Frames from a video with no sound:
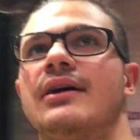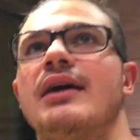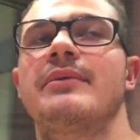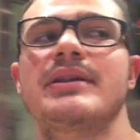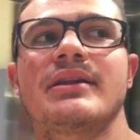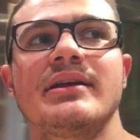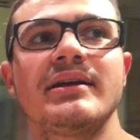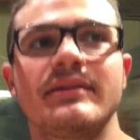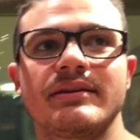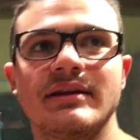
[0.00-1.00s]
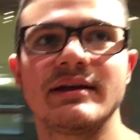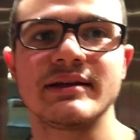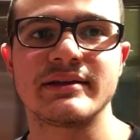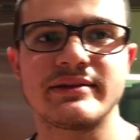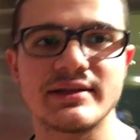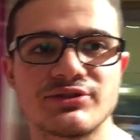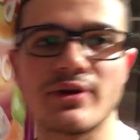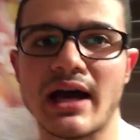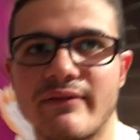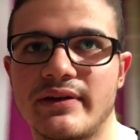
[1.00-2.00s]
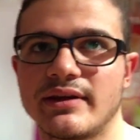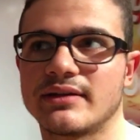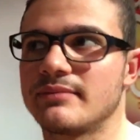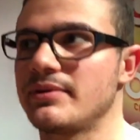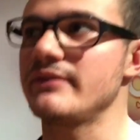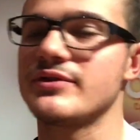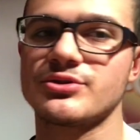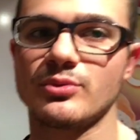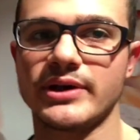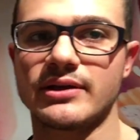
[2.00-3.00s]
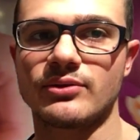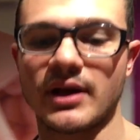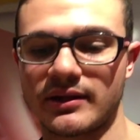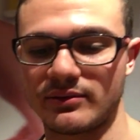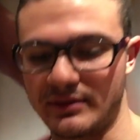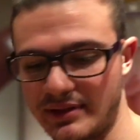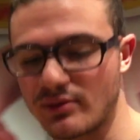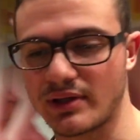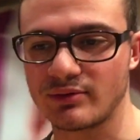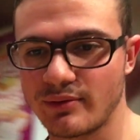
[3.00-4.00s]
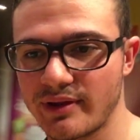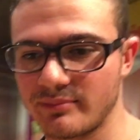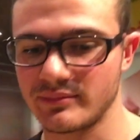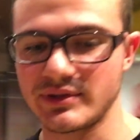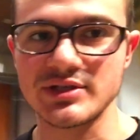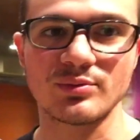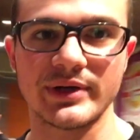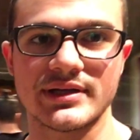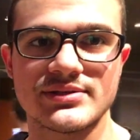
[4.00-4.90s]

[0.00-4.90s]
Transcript: I mean, the things you haven't done the previous week, you can do them this week.